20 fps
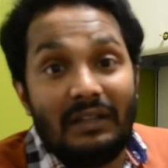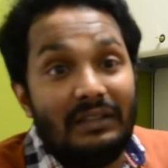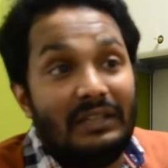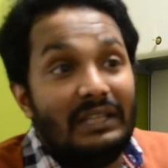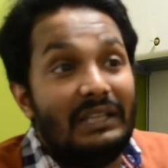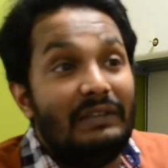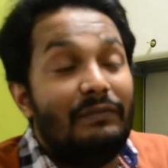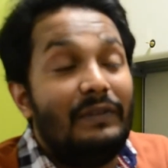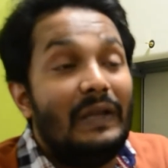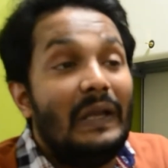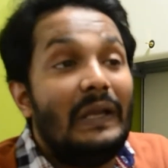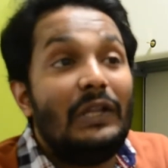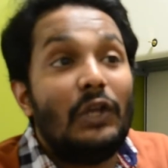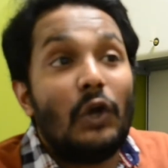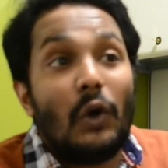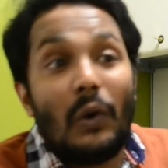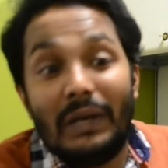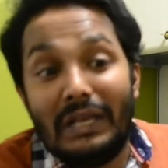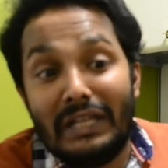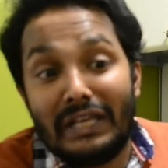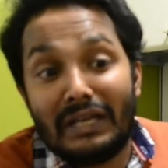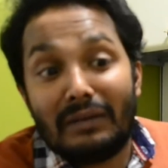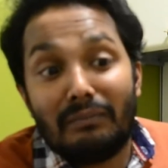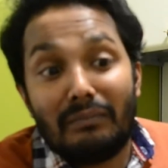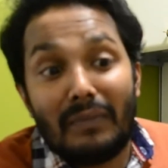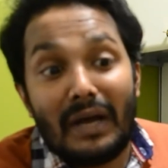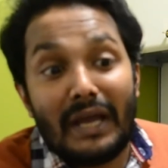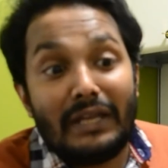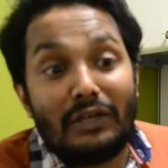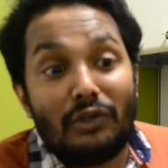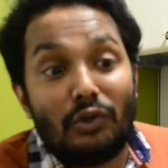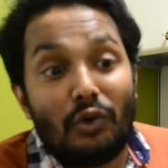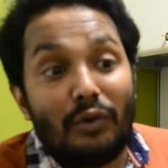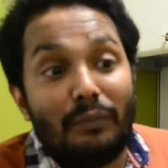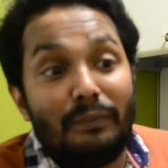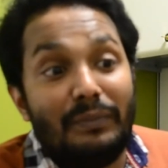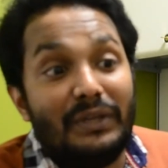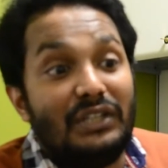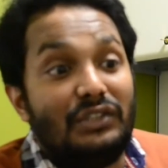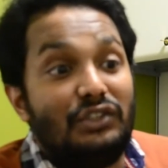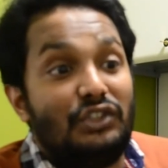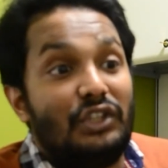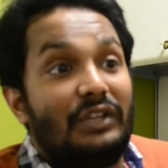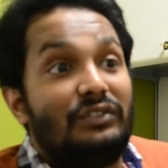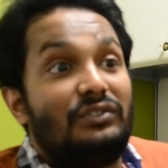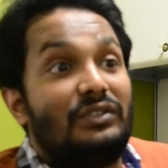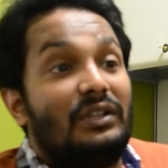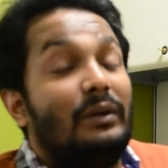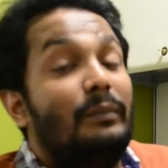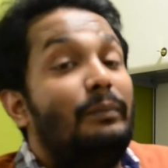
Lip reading: the video link might not be just